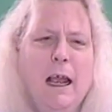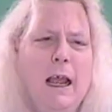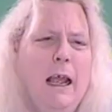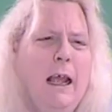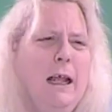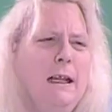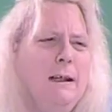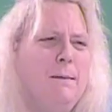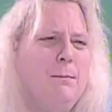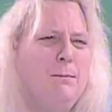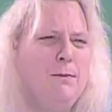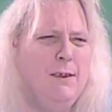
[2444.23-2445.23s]
And
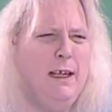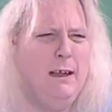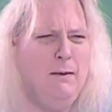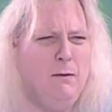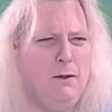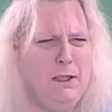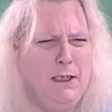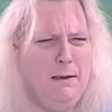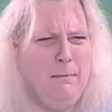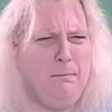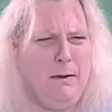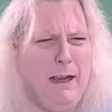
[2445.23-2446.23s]
it
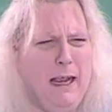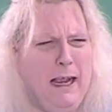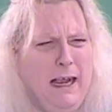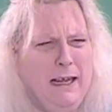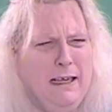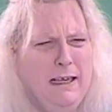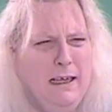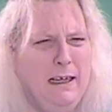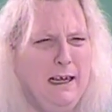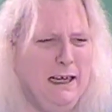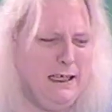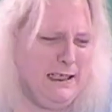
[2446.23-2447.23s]
wasn't bad,
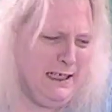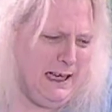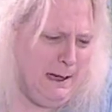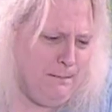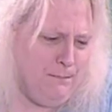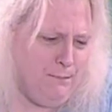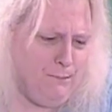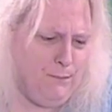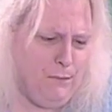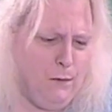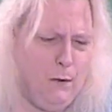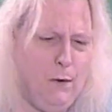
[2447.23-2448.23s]
except
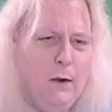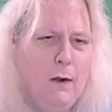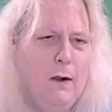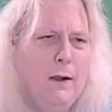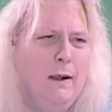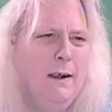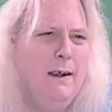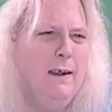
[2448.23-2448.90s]
for